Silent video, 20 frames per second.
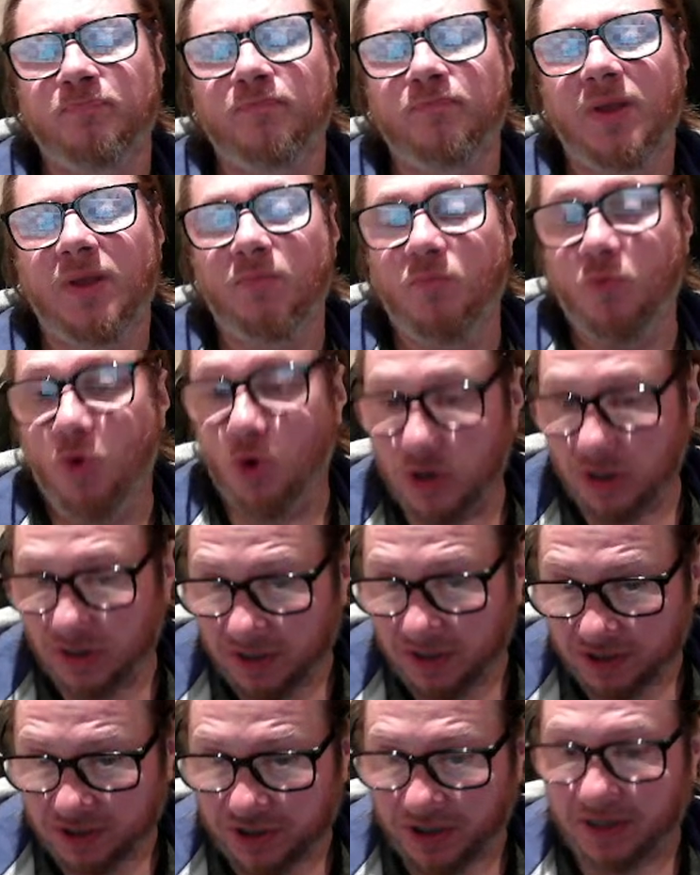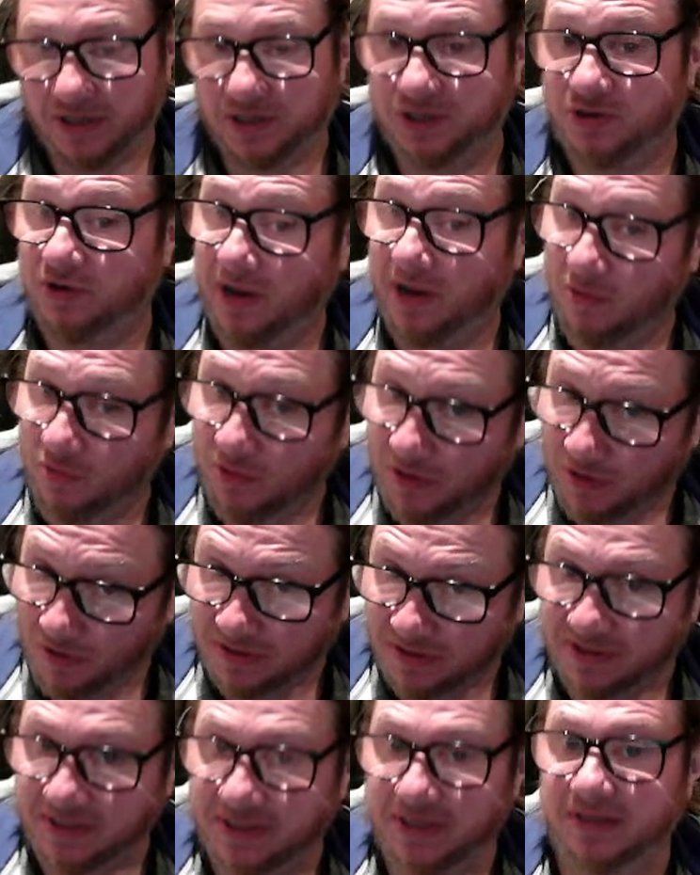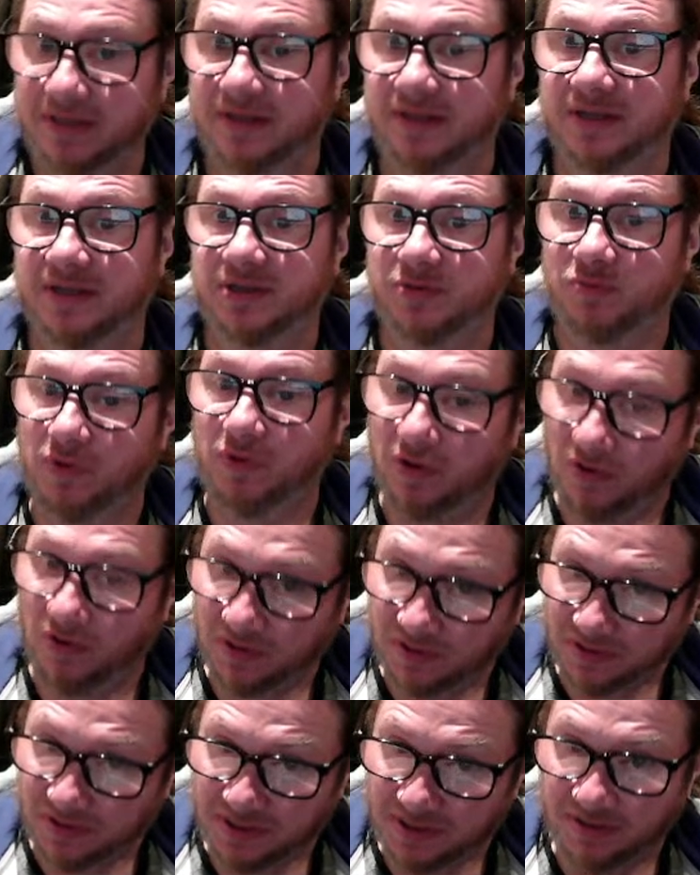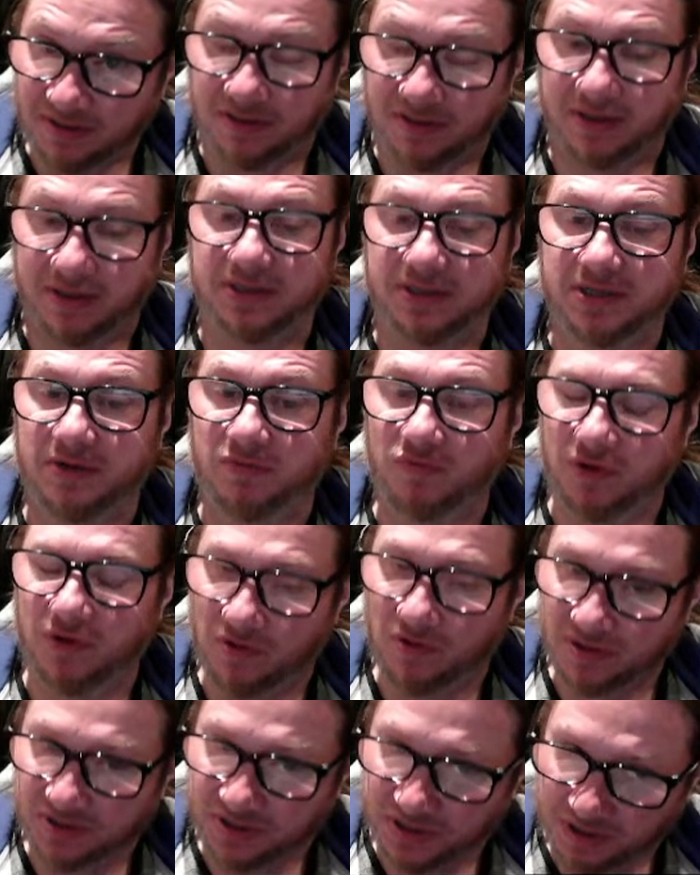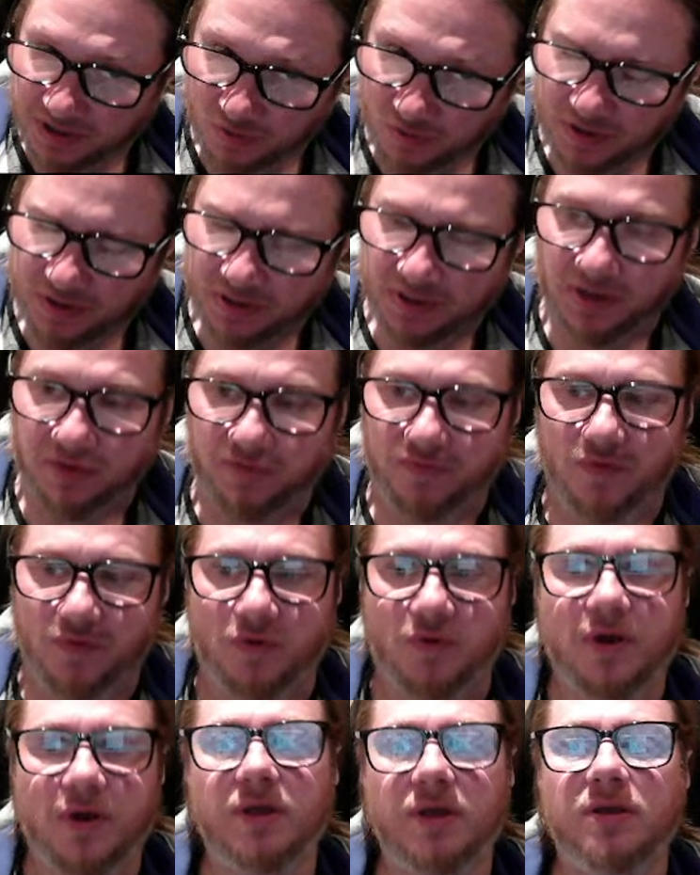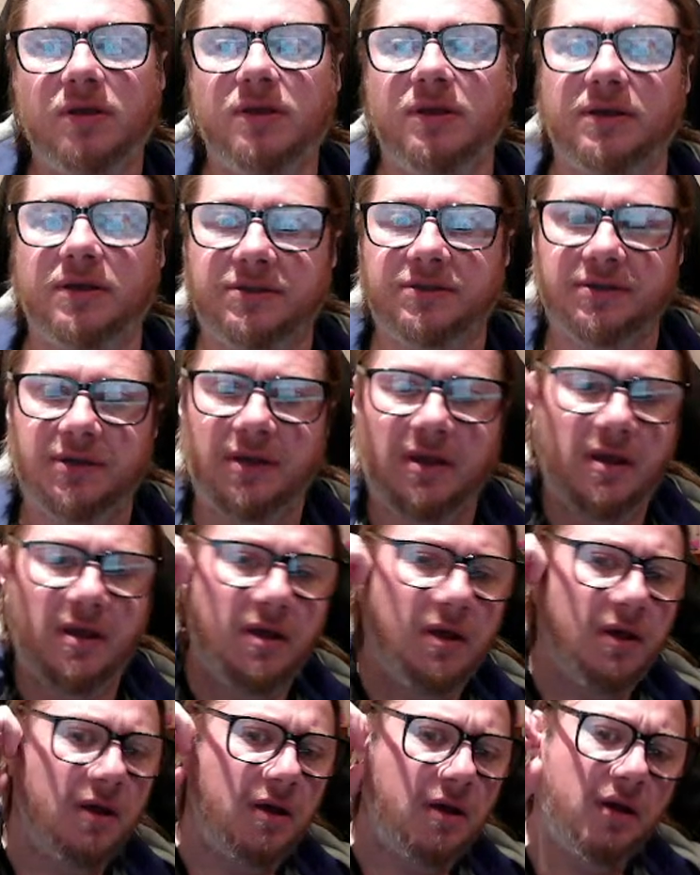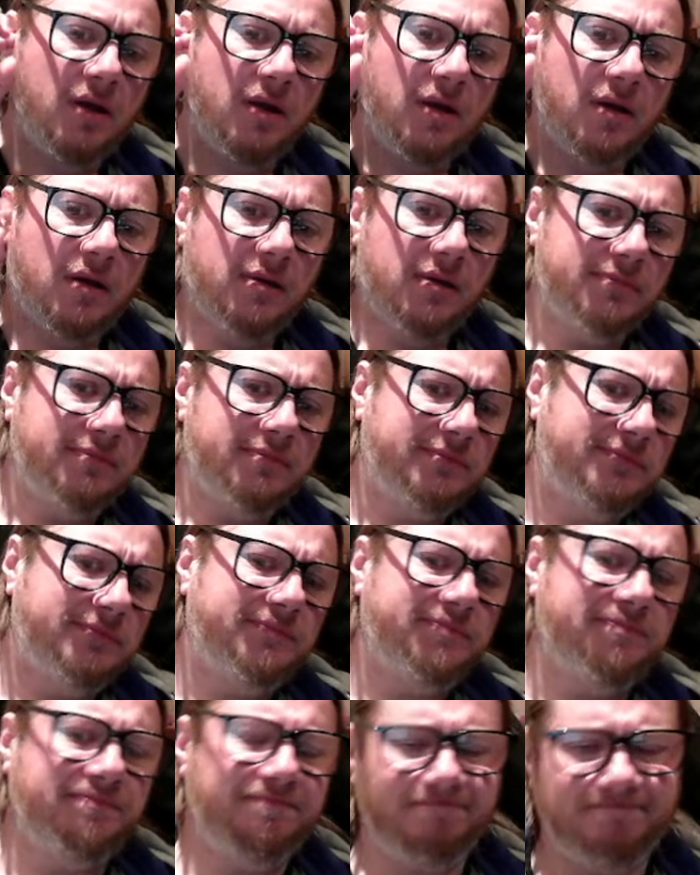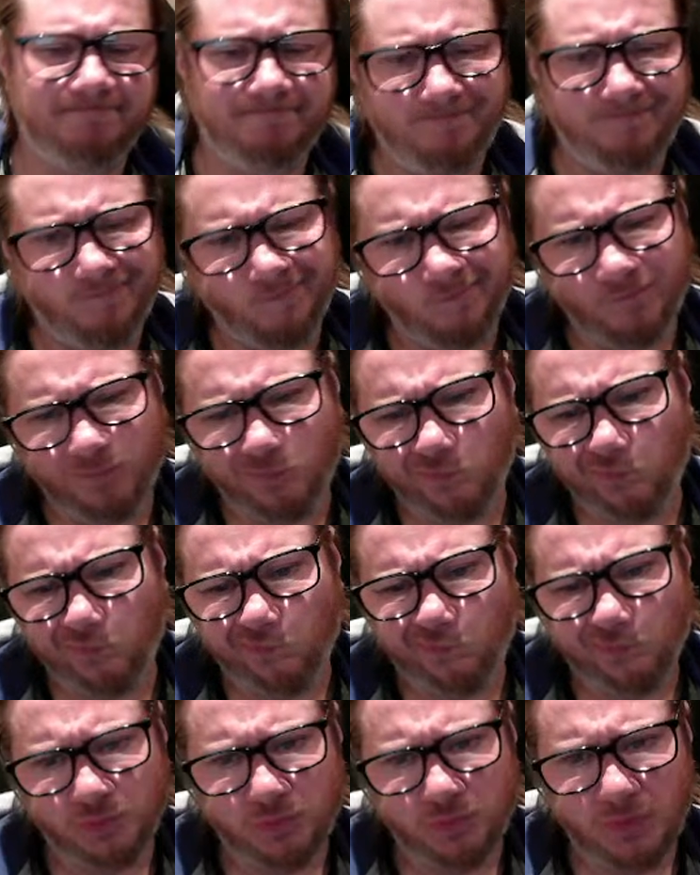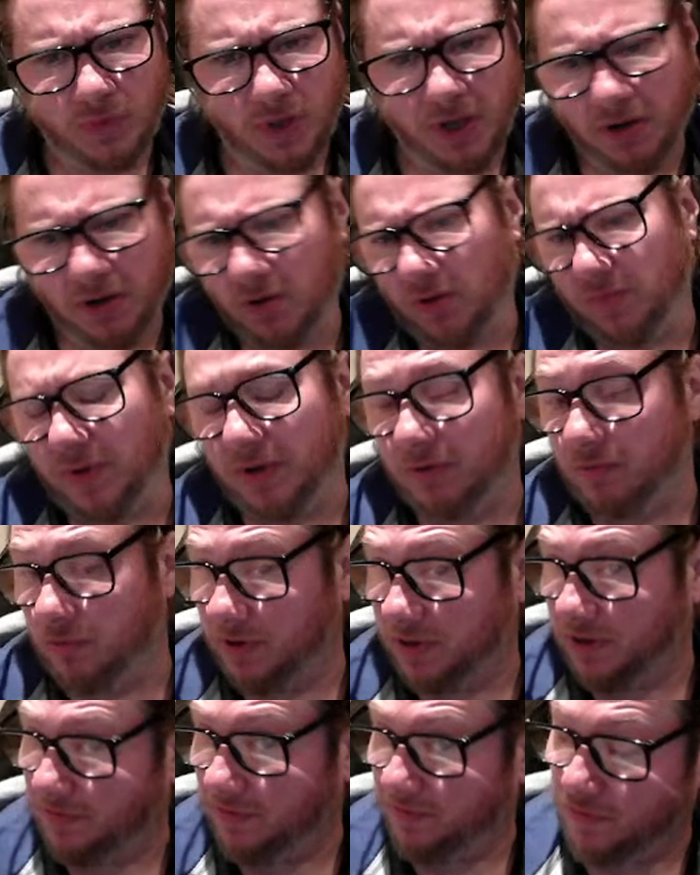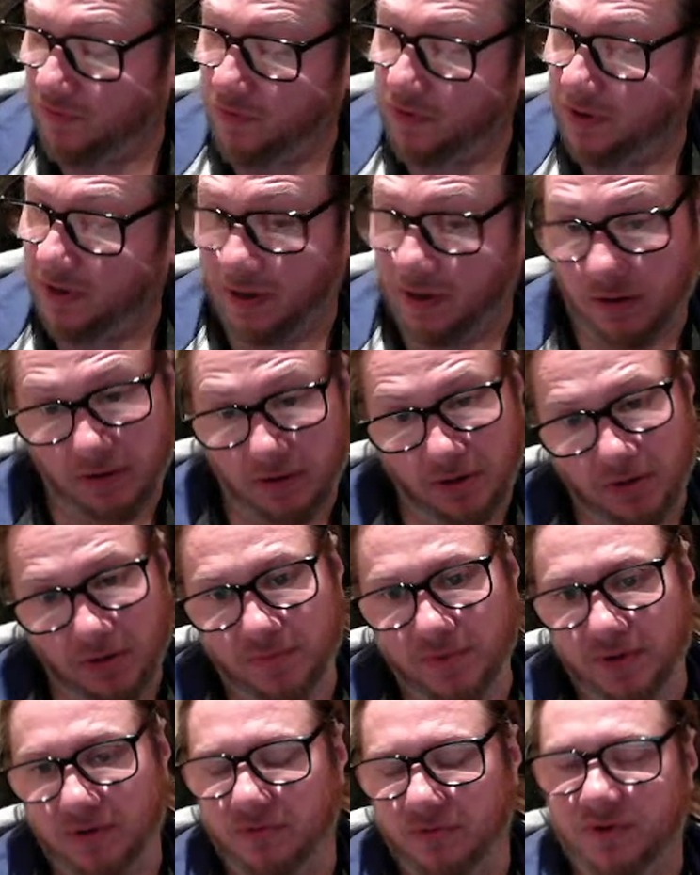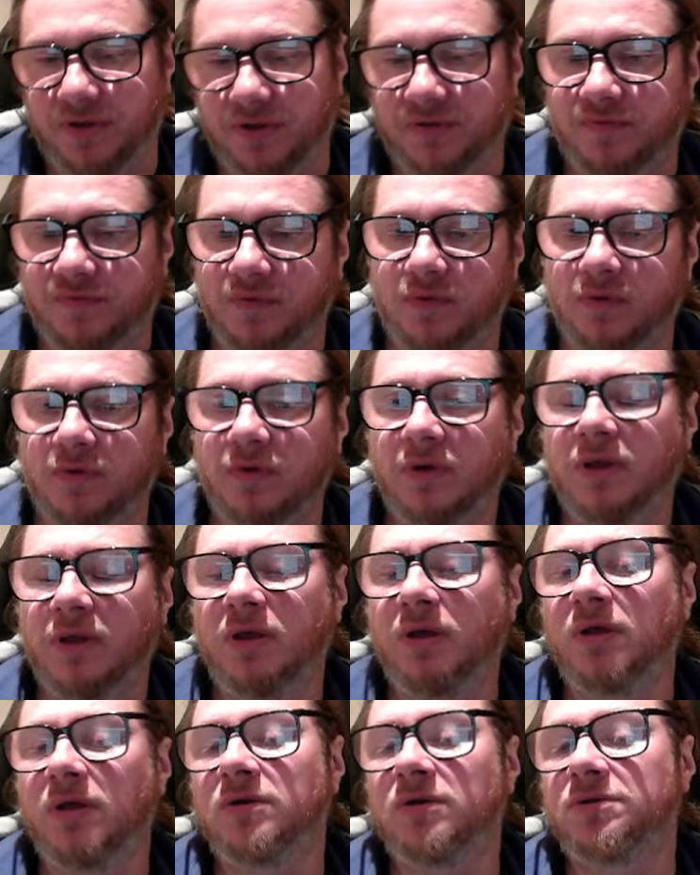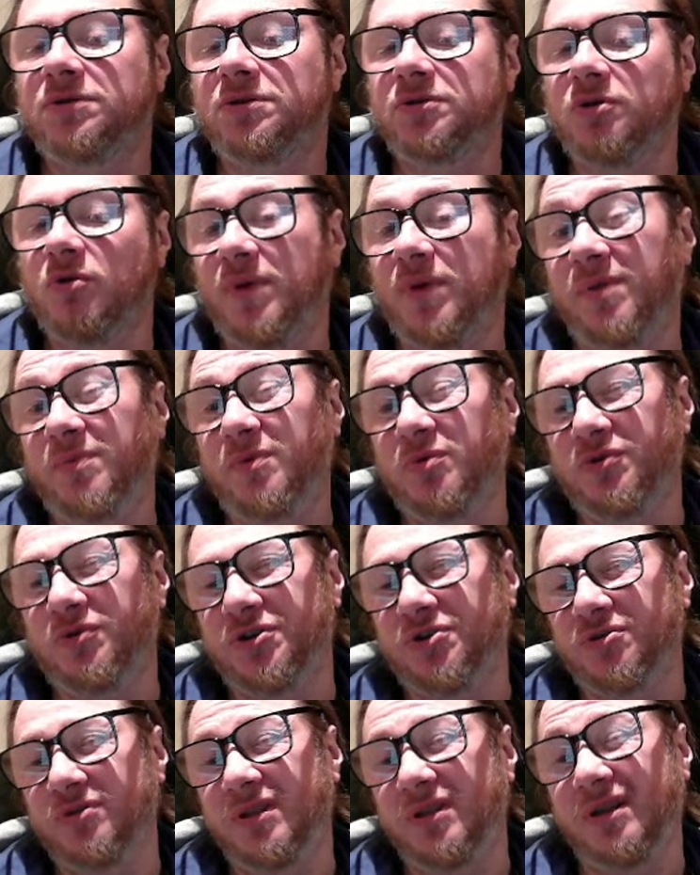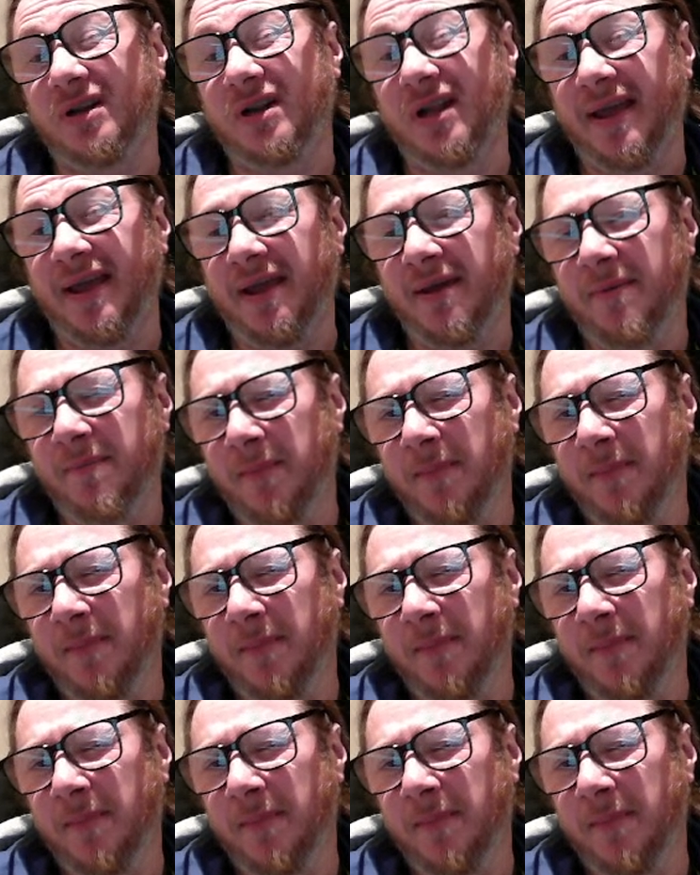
More conditioning. So now we're going to see this, we're going to see this, and we're going to see queen d4. Yes. Mm, it could be rook e4. Yeah, it could be rook e4. So maybe we should delay.